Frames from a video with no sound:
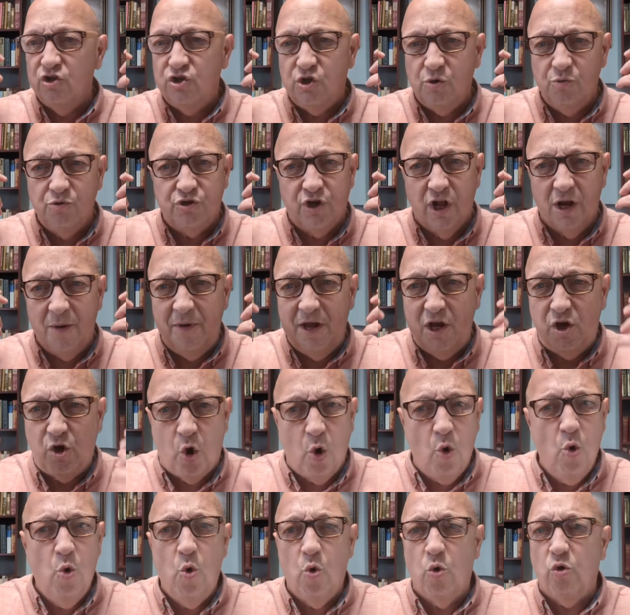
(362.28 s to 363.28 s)
and she was going to be
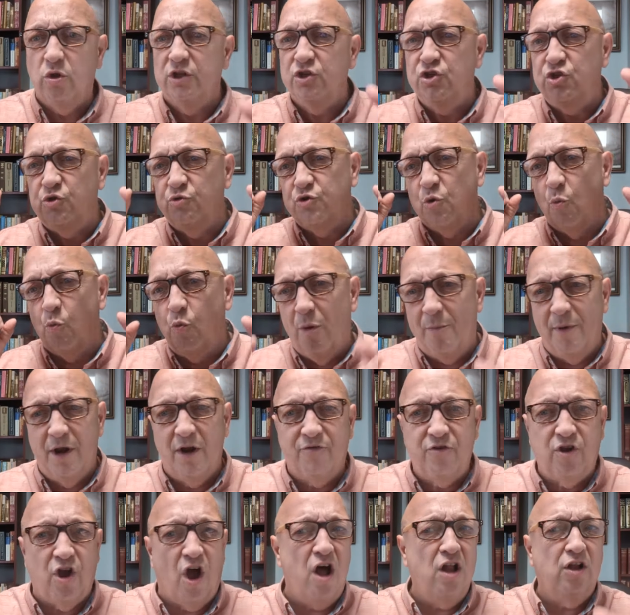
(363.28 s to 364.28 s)
cool, and she was a woman
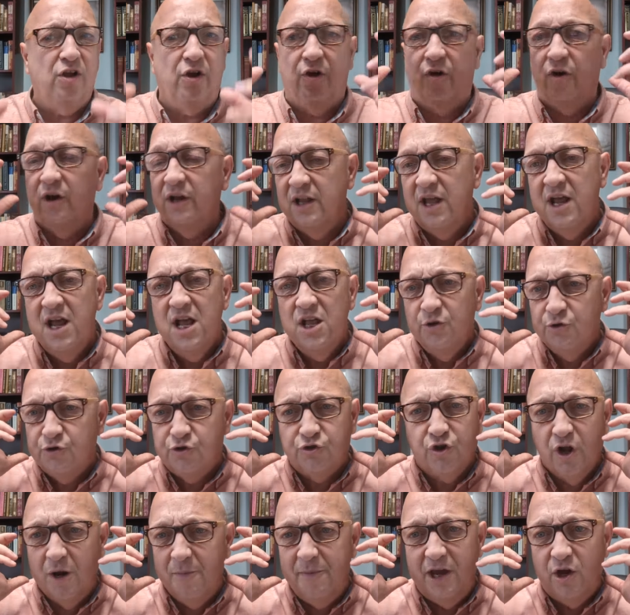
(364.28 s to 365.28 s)
of color, and this
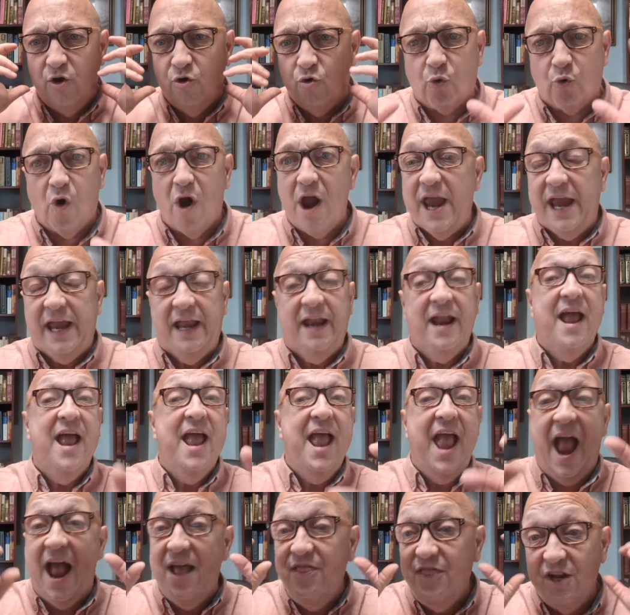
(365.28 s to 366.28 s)
was going to be great.
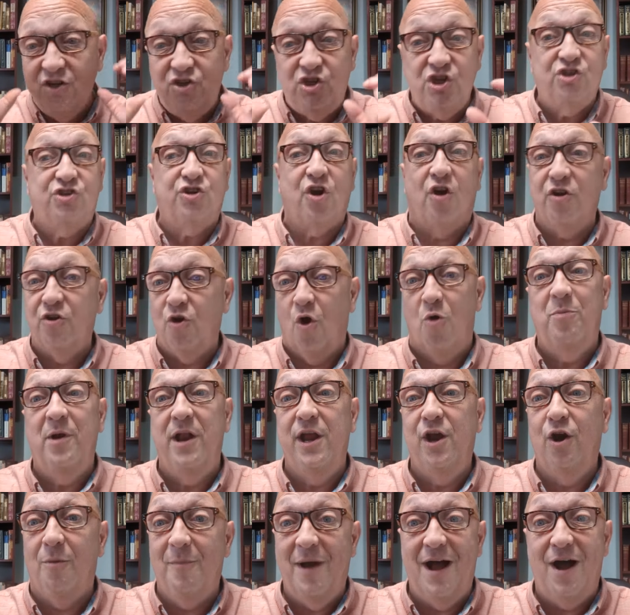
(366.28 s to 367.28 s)
And then she started
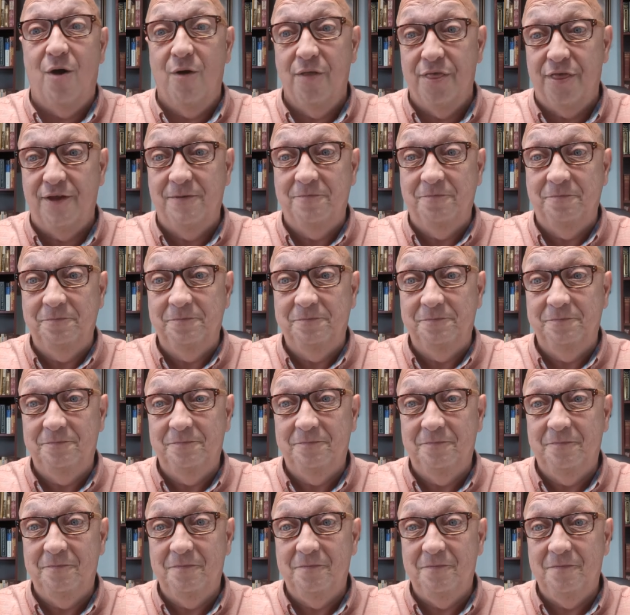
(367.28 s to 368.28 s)
opening her mouth.
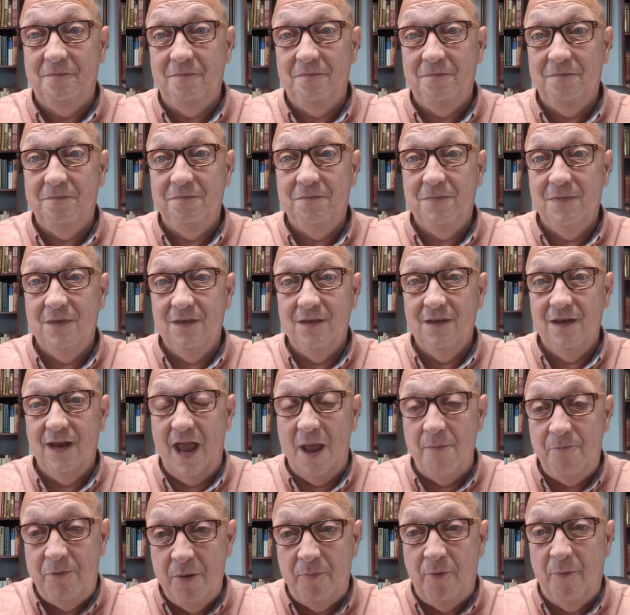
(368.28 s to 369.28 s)

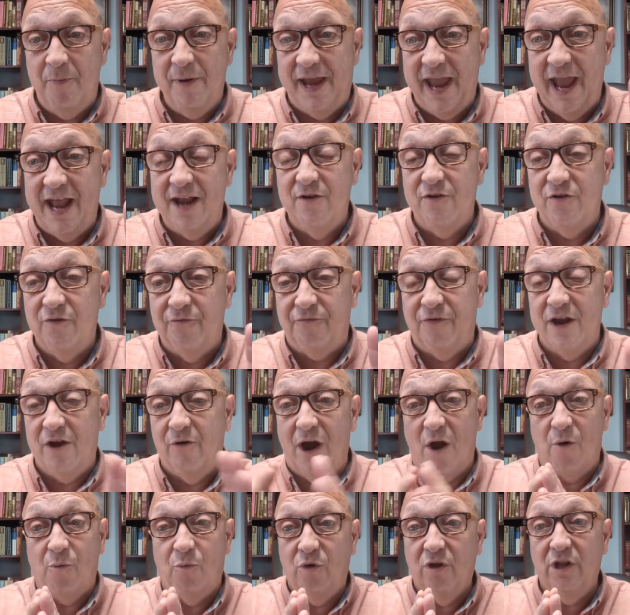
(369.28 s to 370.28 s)
And people began to
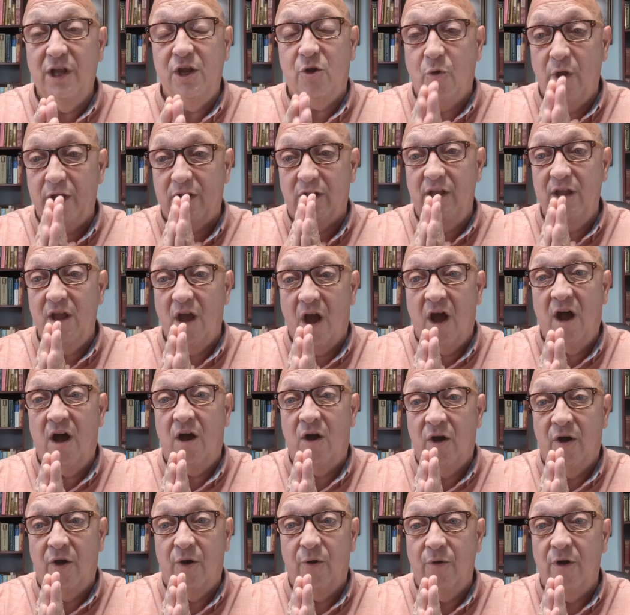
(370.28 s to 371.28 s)
figure out really quickly,
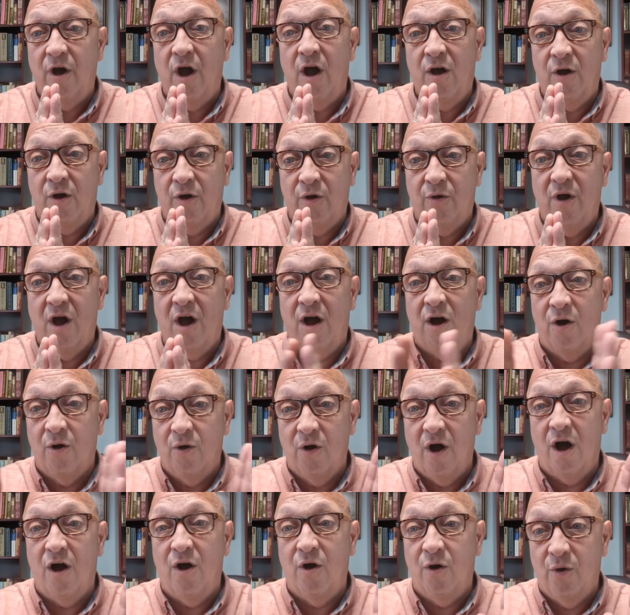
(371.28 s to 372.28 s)

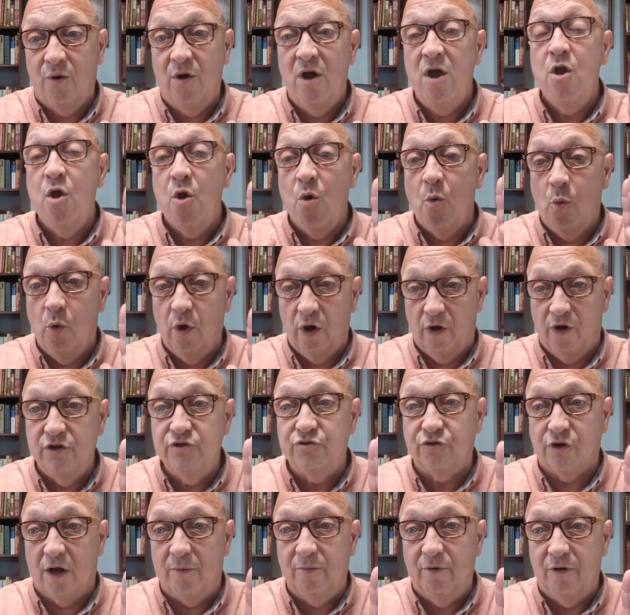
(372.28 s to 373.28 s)
uh-oh, we're in
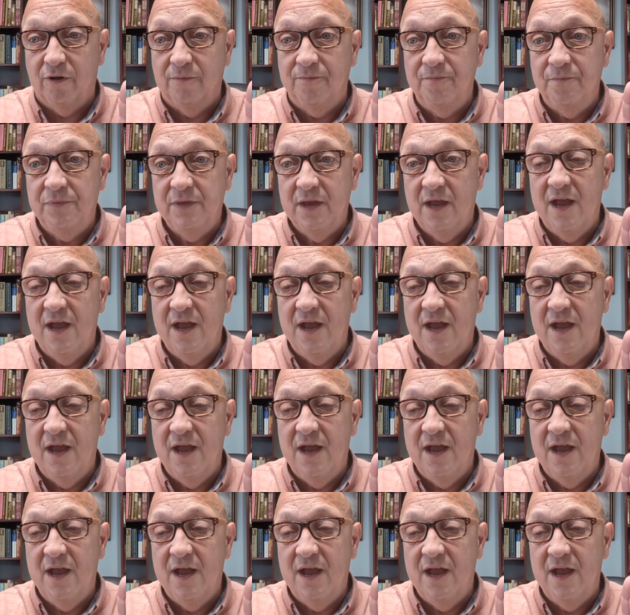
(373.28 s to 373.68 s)
trouble.